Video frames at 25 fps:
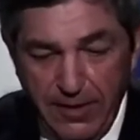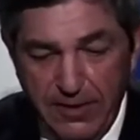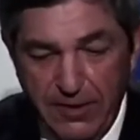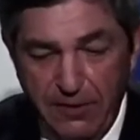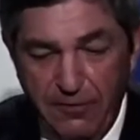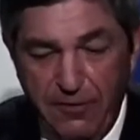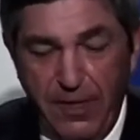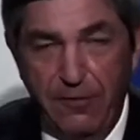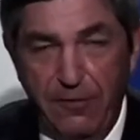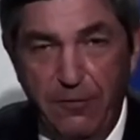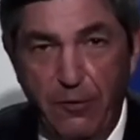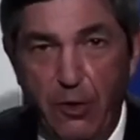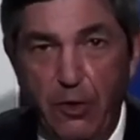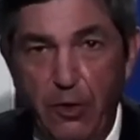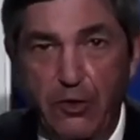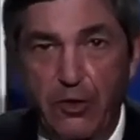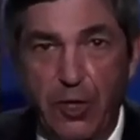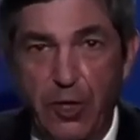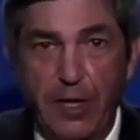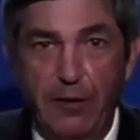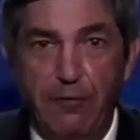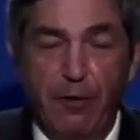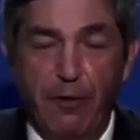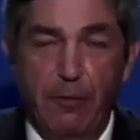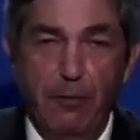this event
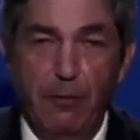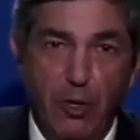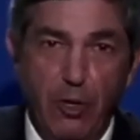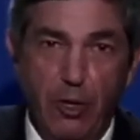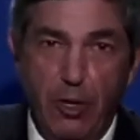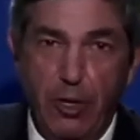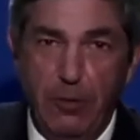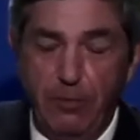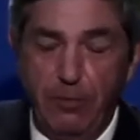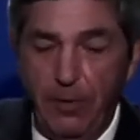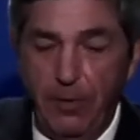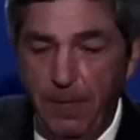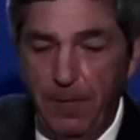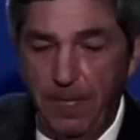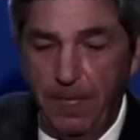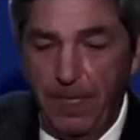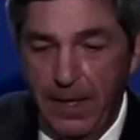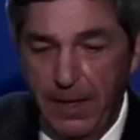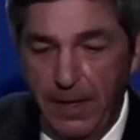virtually from Europe,